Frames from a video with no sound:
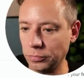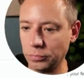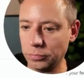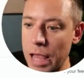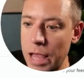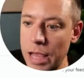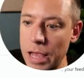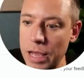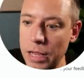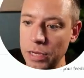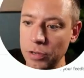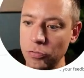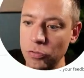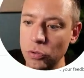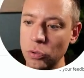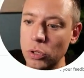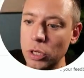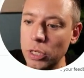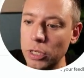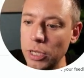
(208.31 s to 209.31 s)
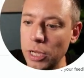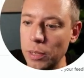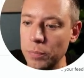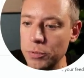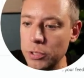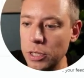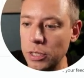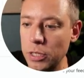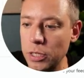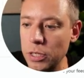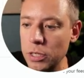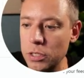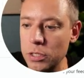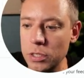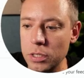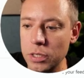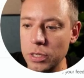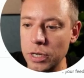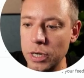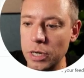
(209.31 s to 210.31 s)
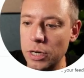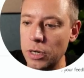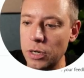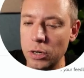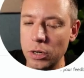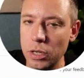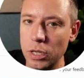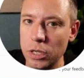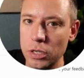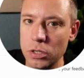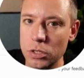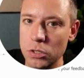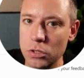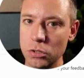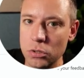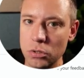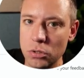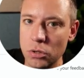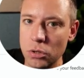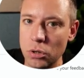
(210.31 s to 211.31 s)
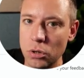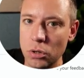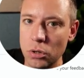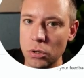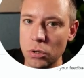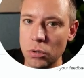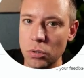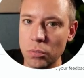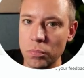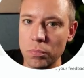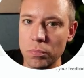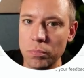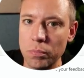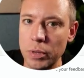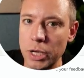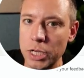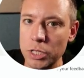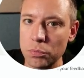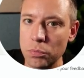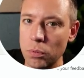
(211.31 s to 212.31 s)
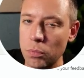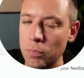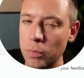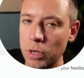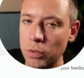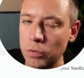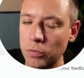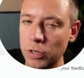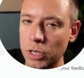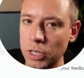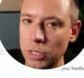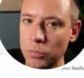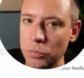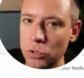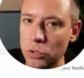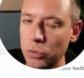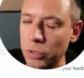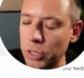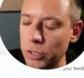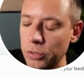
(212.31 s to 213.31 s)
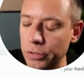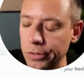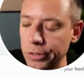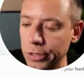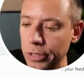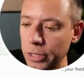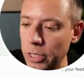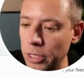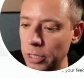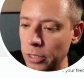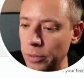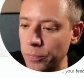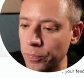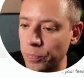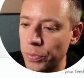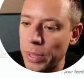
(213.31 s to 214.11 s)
And if you look at the app settings, there is no maximum amount of items to return here.